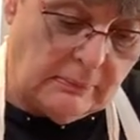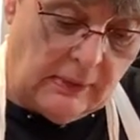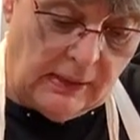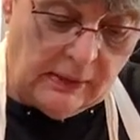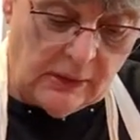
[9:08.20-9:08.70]

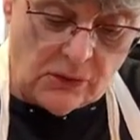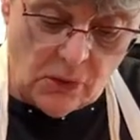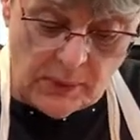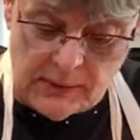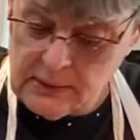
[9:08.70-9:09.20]
And then it's
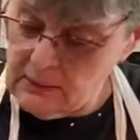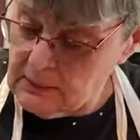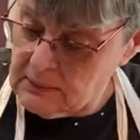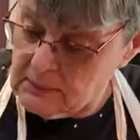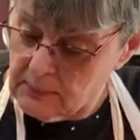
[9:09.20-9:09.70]
always
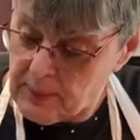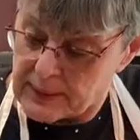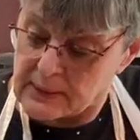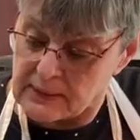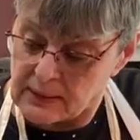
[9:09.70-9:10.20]

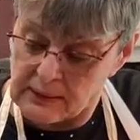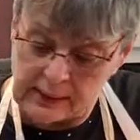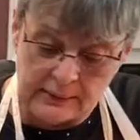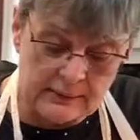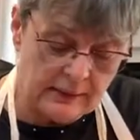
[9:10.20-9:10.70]
best the
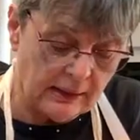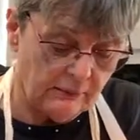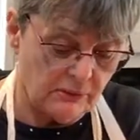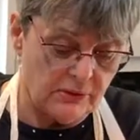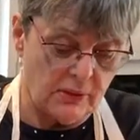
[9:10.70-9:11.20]
next day
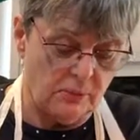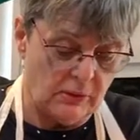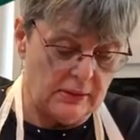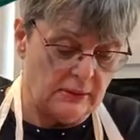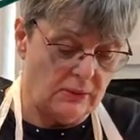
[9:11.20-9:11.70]
for some
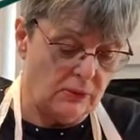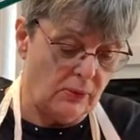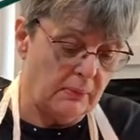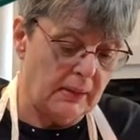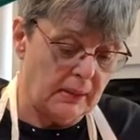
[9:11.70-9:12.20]
reason. So
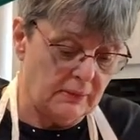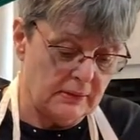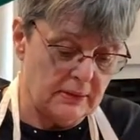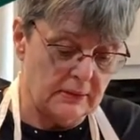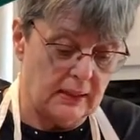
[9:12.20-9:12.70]
I'm making
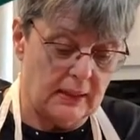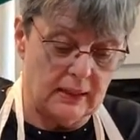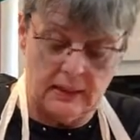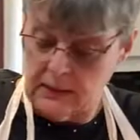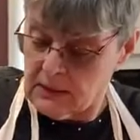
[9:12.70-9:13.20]
this a day
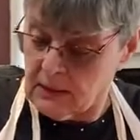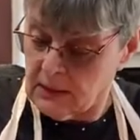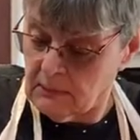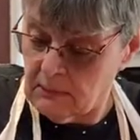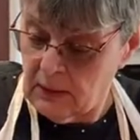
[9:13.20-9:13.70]
ahead of
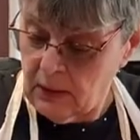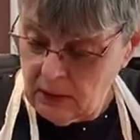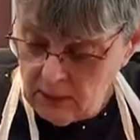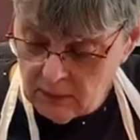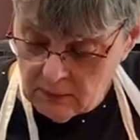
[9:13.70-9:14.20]
time
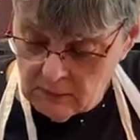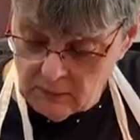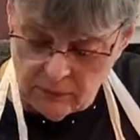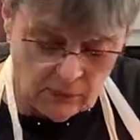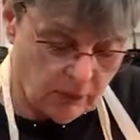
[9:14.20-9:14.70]

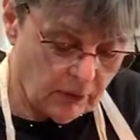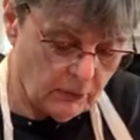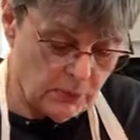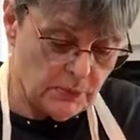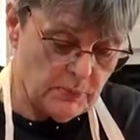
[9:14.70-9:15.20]
for our
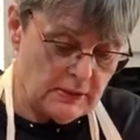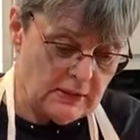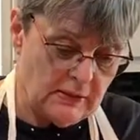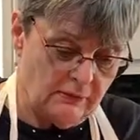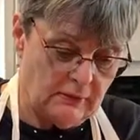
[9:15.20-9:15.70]
Christmas
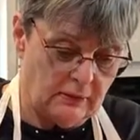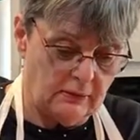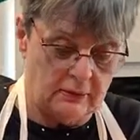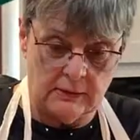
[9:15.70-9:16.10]
Eve dinner.